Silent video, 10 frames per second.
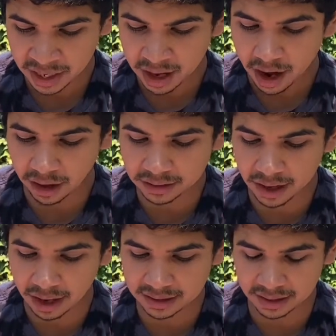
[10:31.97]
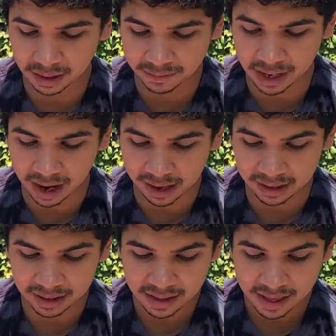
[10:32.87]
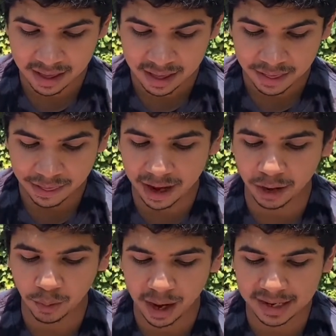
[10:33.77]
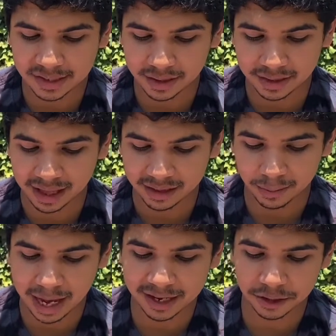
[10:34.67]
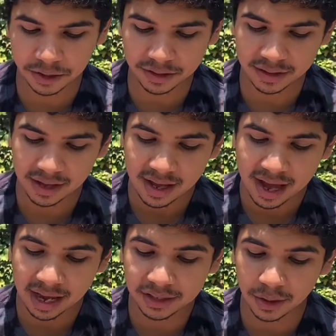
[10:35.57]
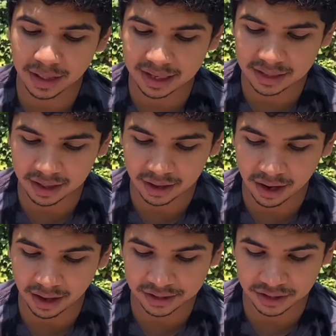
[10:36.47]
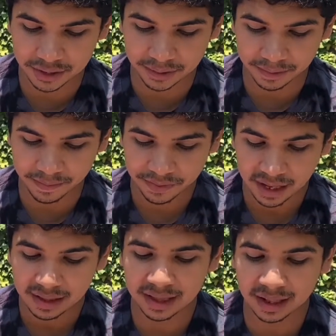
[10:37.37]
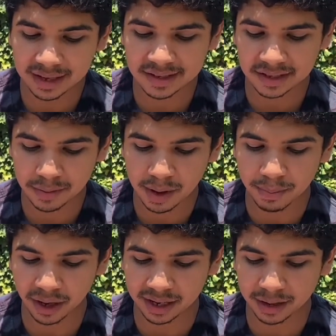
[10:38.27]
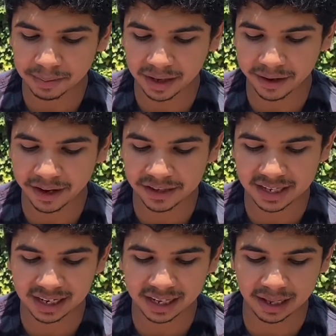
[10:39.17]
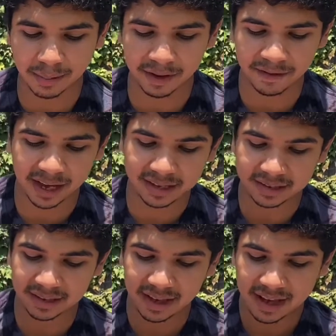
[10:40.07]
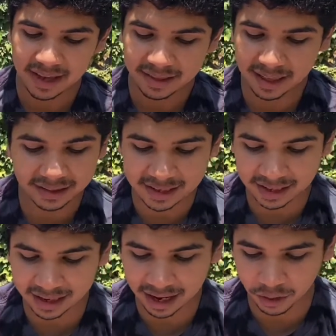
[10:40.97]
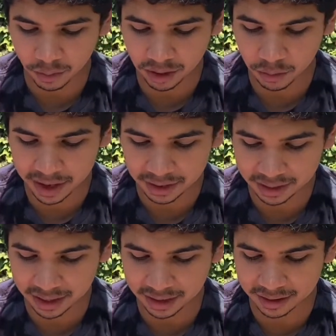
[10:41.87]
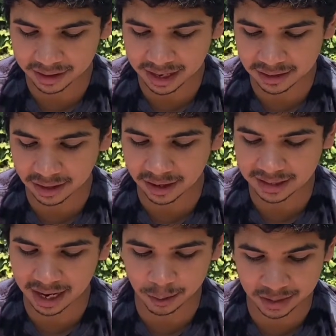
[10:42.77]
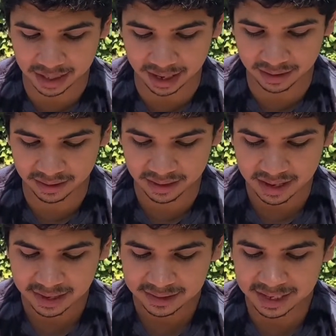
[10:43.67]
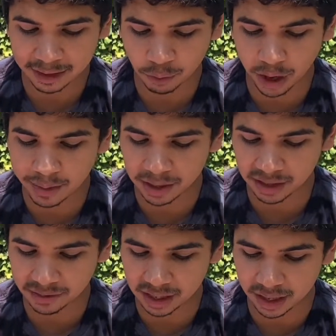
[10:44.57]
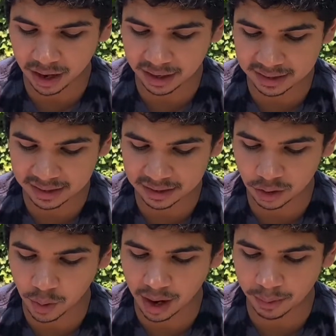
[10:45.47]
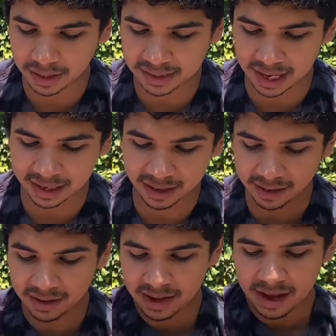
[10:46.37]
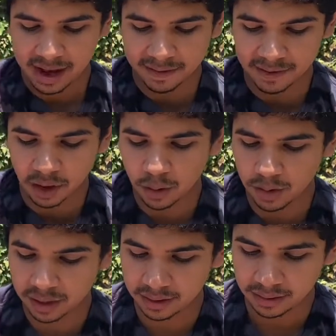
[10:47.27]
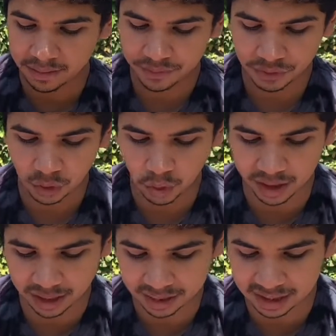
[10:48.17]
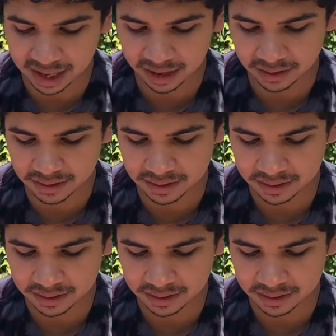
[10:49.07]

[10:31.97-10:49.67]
All dogs love God. They're wiser than their masters. I told that to the dogs too. They listened to me, perking up their ears and licking my face. They didn't care one way or the other, as long as I was there. Saint Raymond of the dogs is who I was that year, if no one or nothing else.